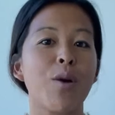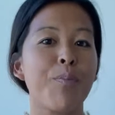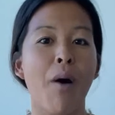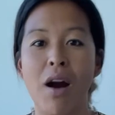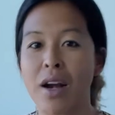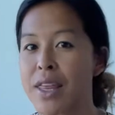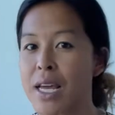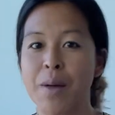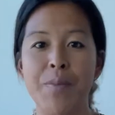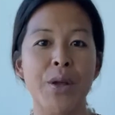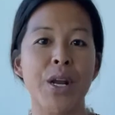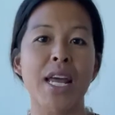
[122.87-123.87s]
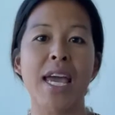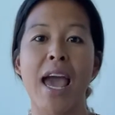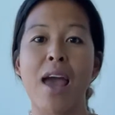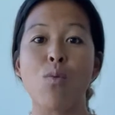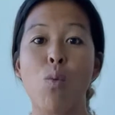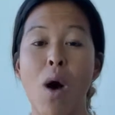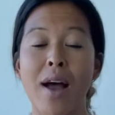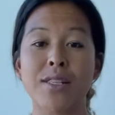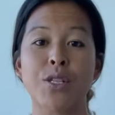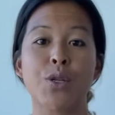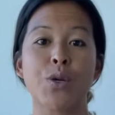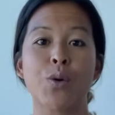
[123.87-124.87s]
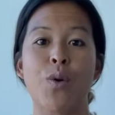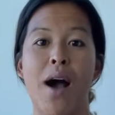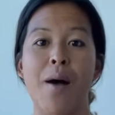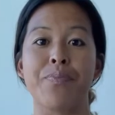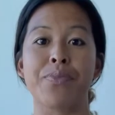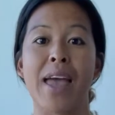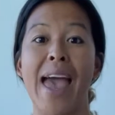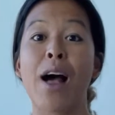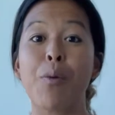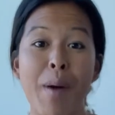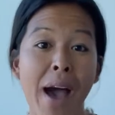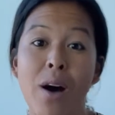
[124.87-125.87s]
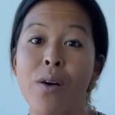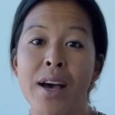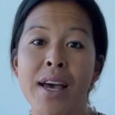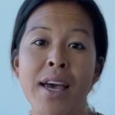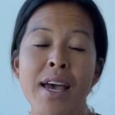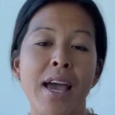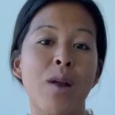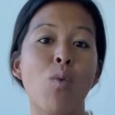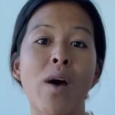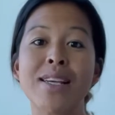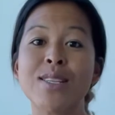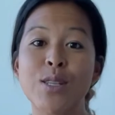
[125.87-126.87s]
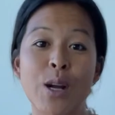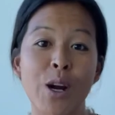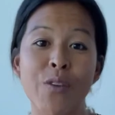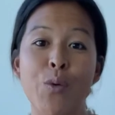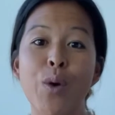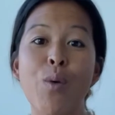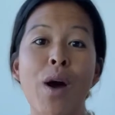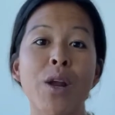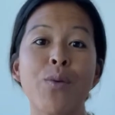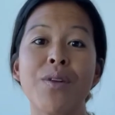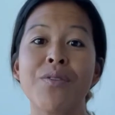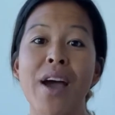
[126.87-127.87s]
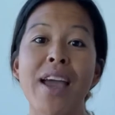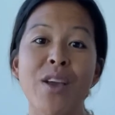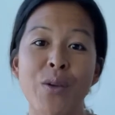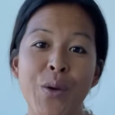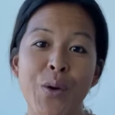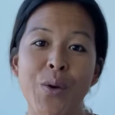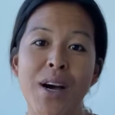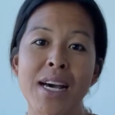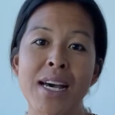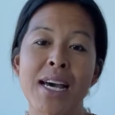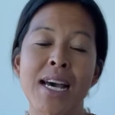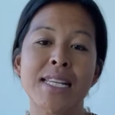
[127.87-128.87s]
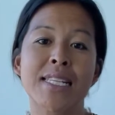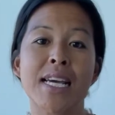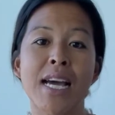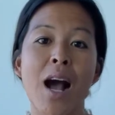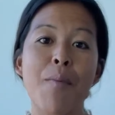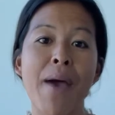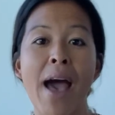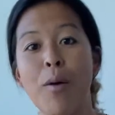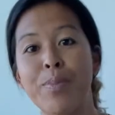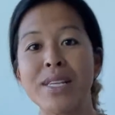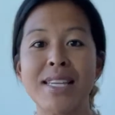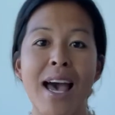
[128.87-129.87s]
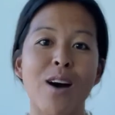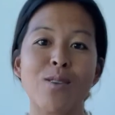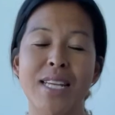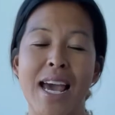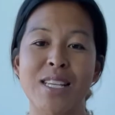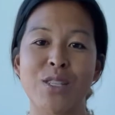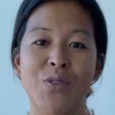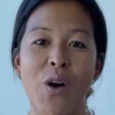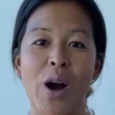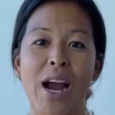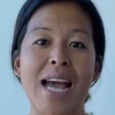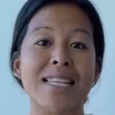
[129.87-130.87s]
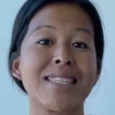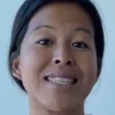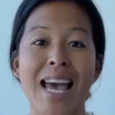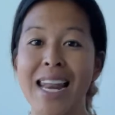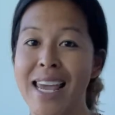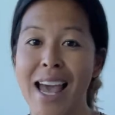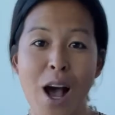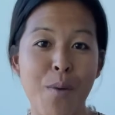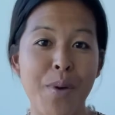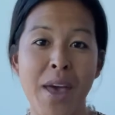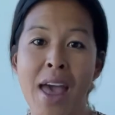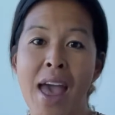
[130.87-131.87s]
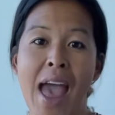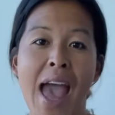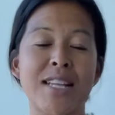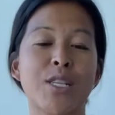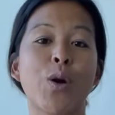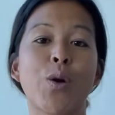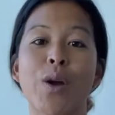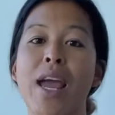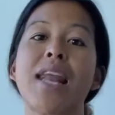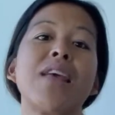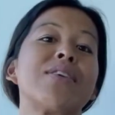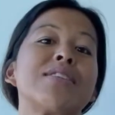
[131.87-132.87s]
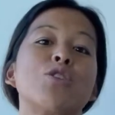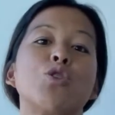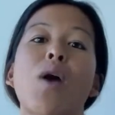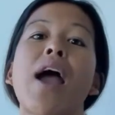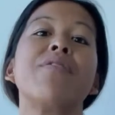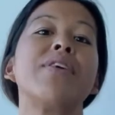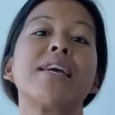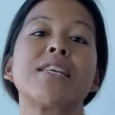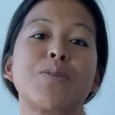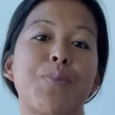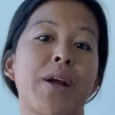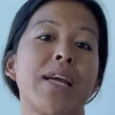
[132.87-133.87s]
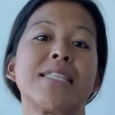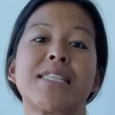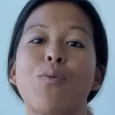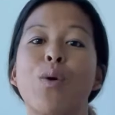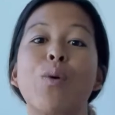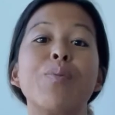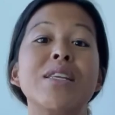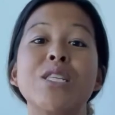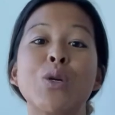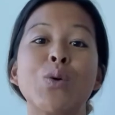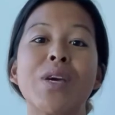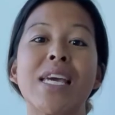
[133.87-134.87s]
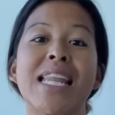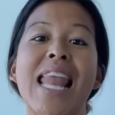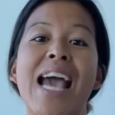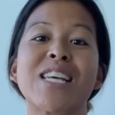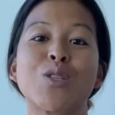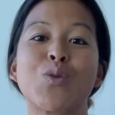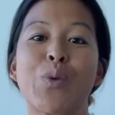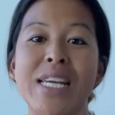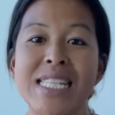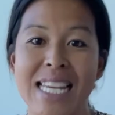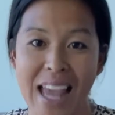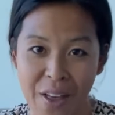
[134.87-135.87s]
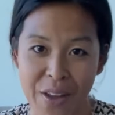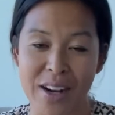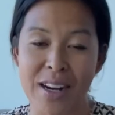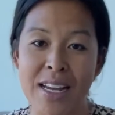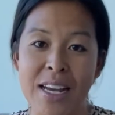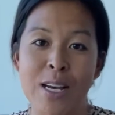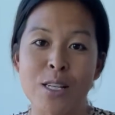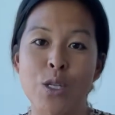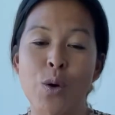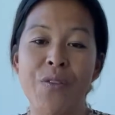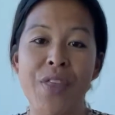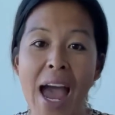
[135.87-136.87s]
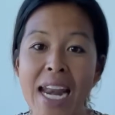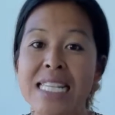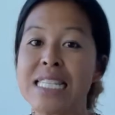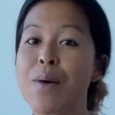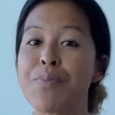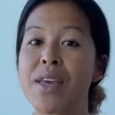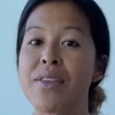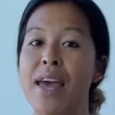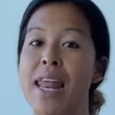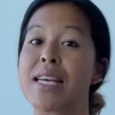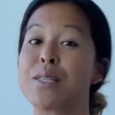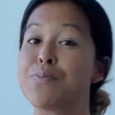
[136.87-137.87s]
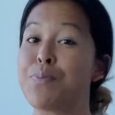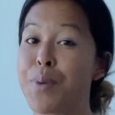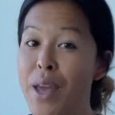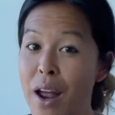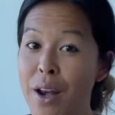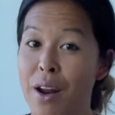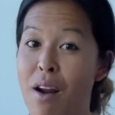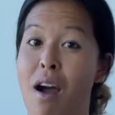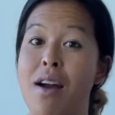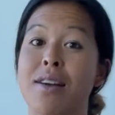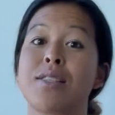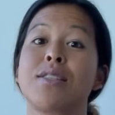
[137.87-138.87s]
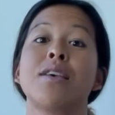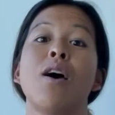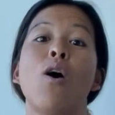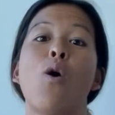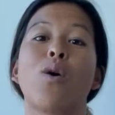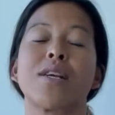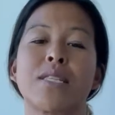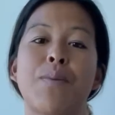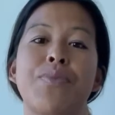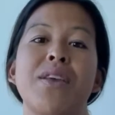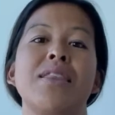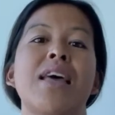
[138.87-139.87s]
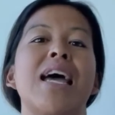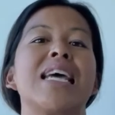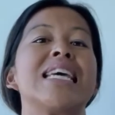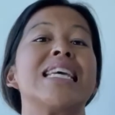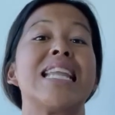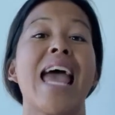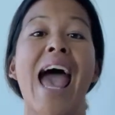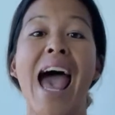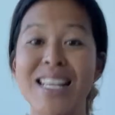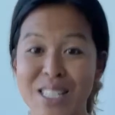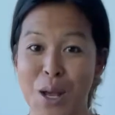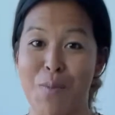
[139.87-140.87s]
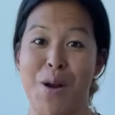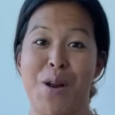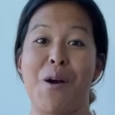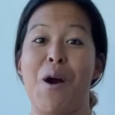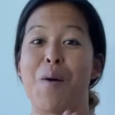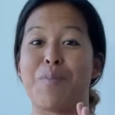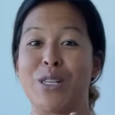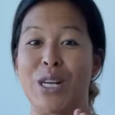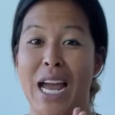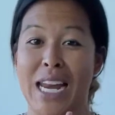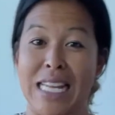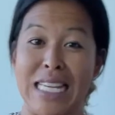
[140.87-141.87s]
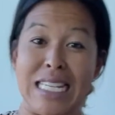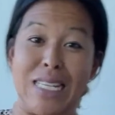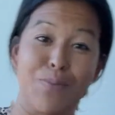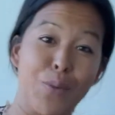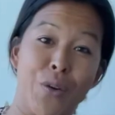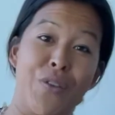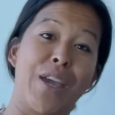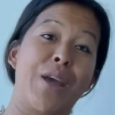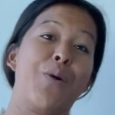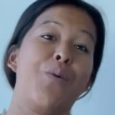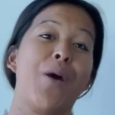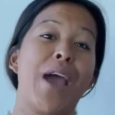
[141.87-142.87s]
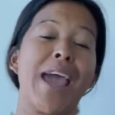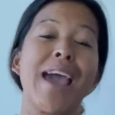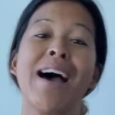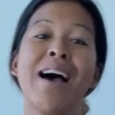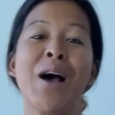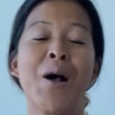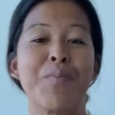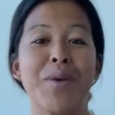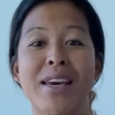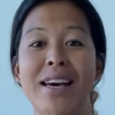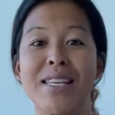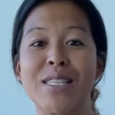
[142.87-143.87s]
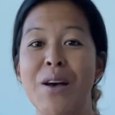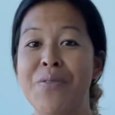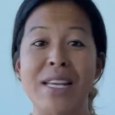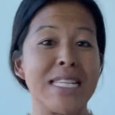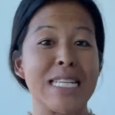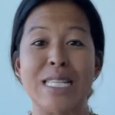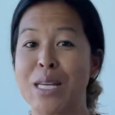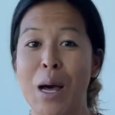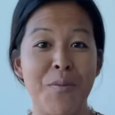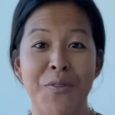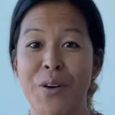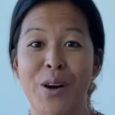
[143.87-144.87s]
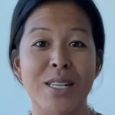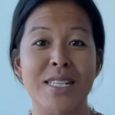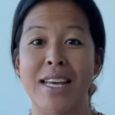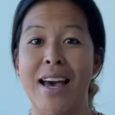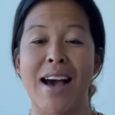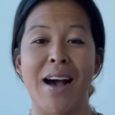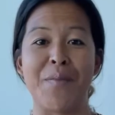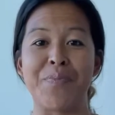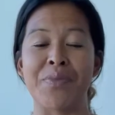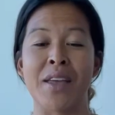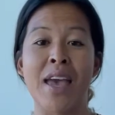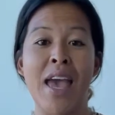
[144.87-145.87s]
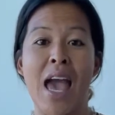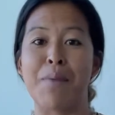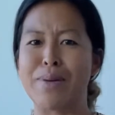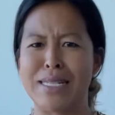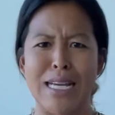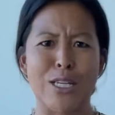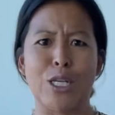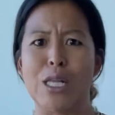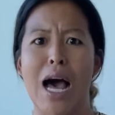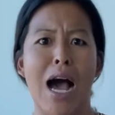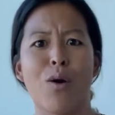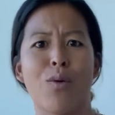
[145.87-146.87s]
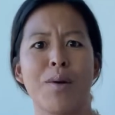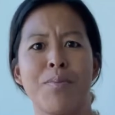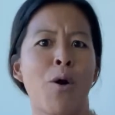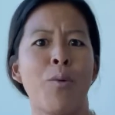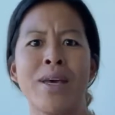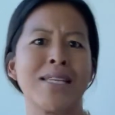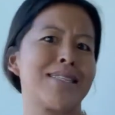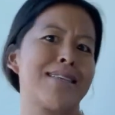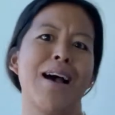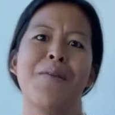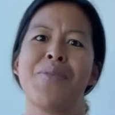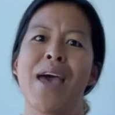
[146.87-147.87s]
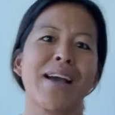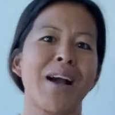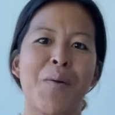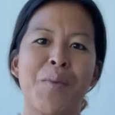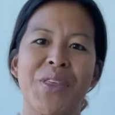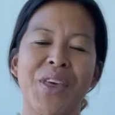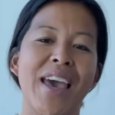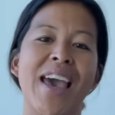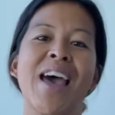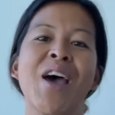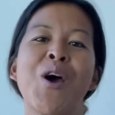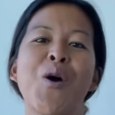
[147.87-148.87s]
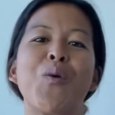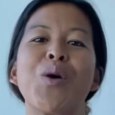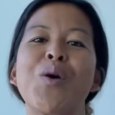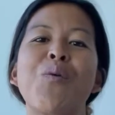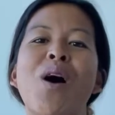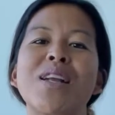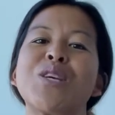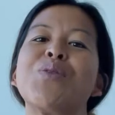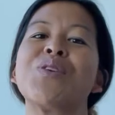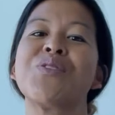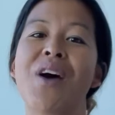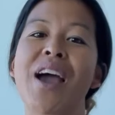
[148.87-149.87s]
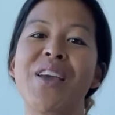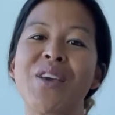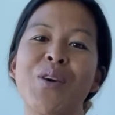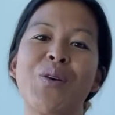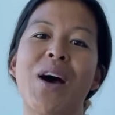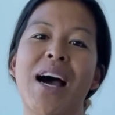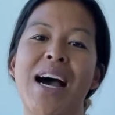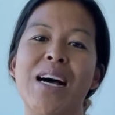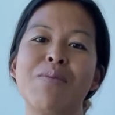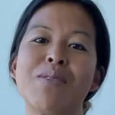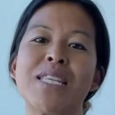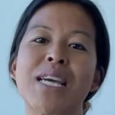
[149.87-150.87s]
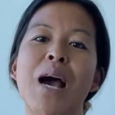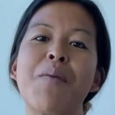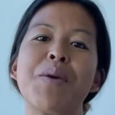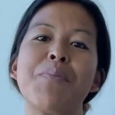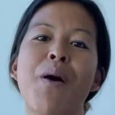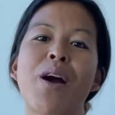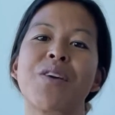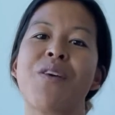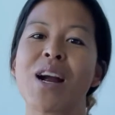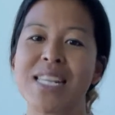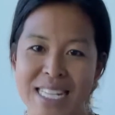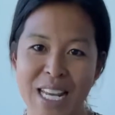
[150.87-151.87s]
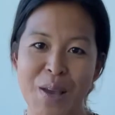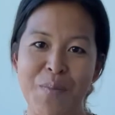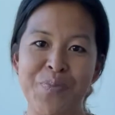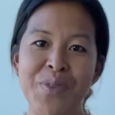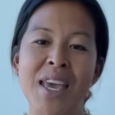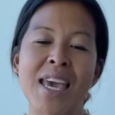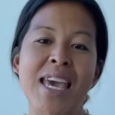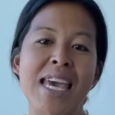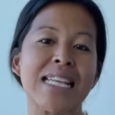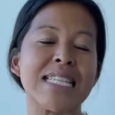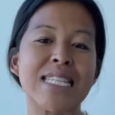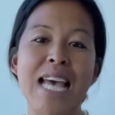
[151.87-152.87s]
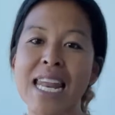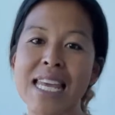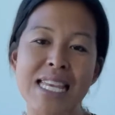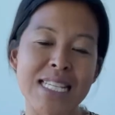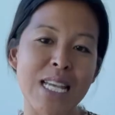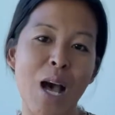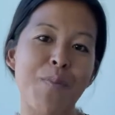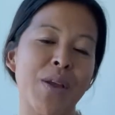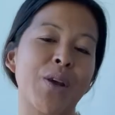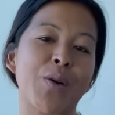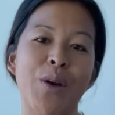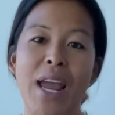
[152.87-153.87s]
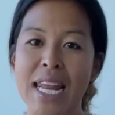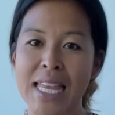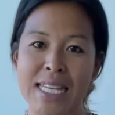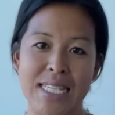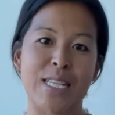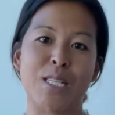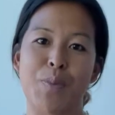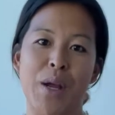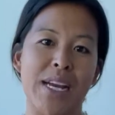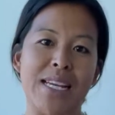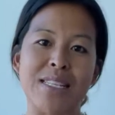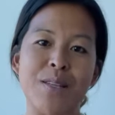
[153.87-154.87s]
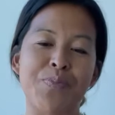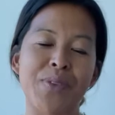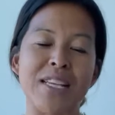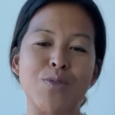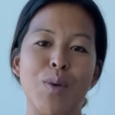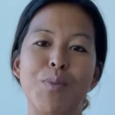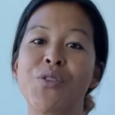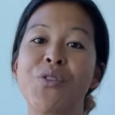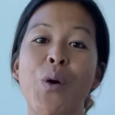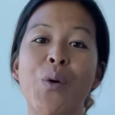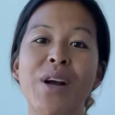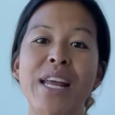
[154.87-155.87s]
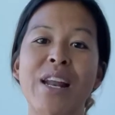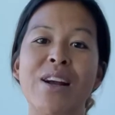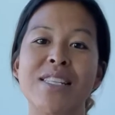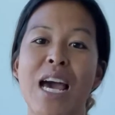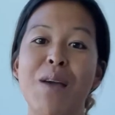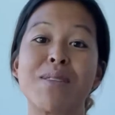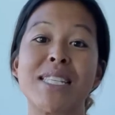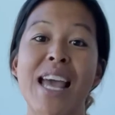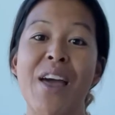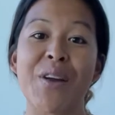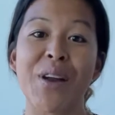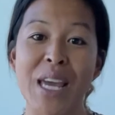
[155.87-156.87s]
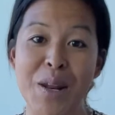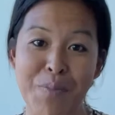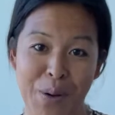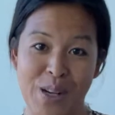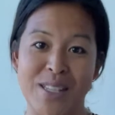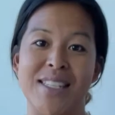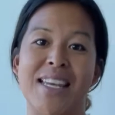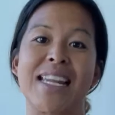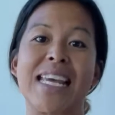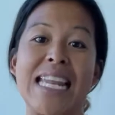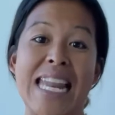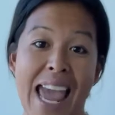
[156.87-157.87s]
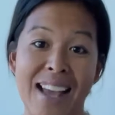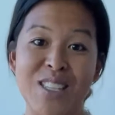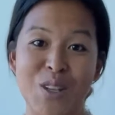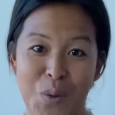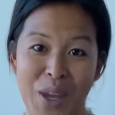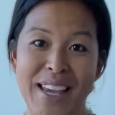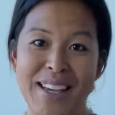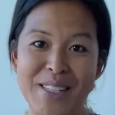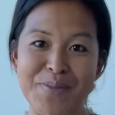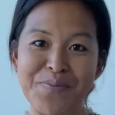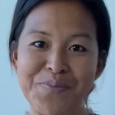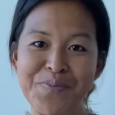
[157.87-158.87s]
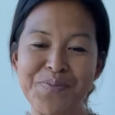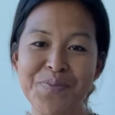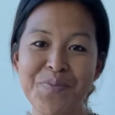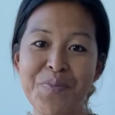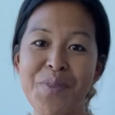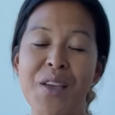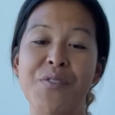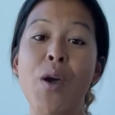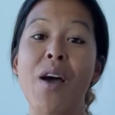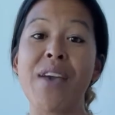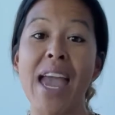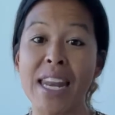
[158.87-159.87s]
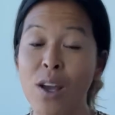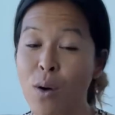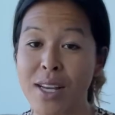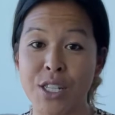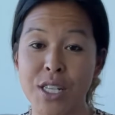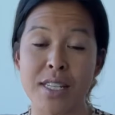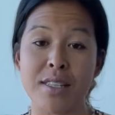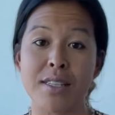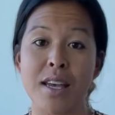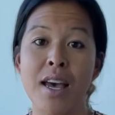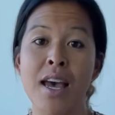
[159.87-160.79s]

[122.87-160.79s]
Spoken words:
part of the community and want to help out and want to serve, we want to invite you to come help us out as far as setting up and creating this drive-in experience that we will be doing next week together. So if that is something that has been on your hearts or something that it has come on your heart, but you're kind of like moving it away because of the discomfort and potential awkward moments that come with it, we want to invite you to come be part of our team in setting this up and creating this experience as we move forward in our time together in person next week. If you have any questions